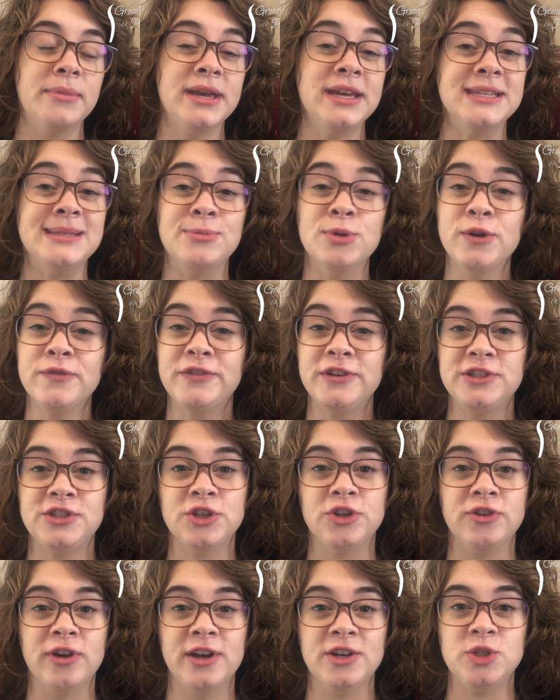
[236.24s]
It's more of just a
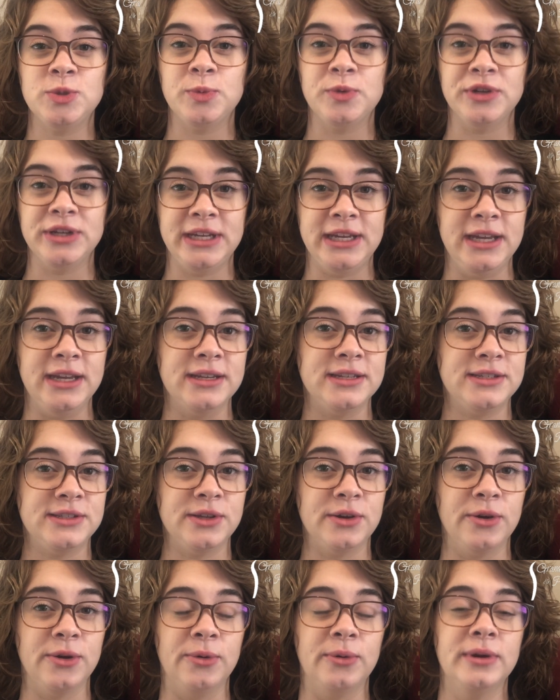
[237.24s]
gradual heat.
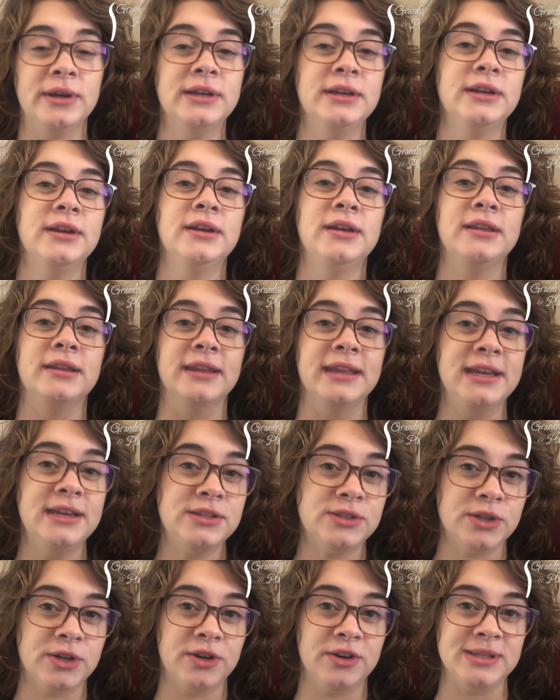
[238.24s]
So
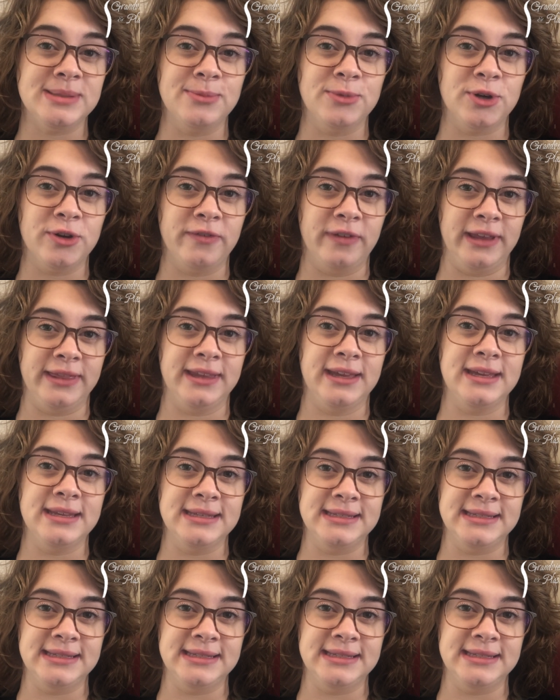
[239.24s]
laser is more of like that